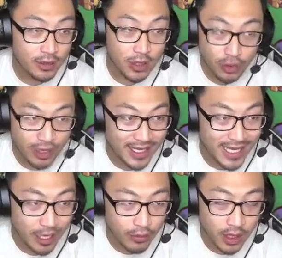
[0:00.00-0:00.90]
your
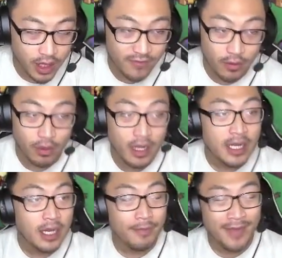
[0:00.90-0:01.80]
account level,
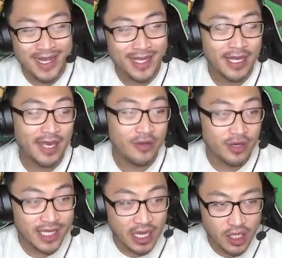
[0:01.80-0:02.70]
meaning that your
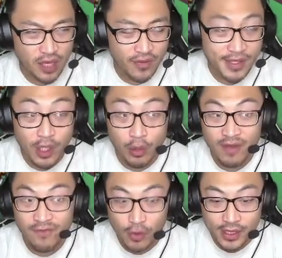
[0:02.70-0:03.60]
account level is only
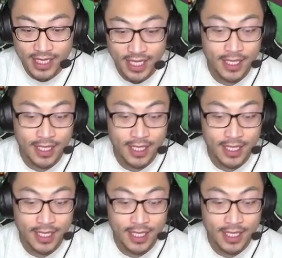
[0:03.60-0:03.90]
14,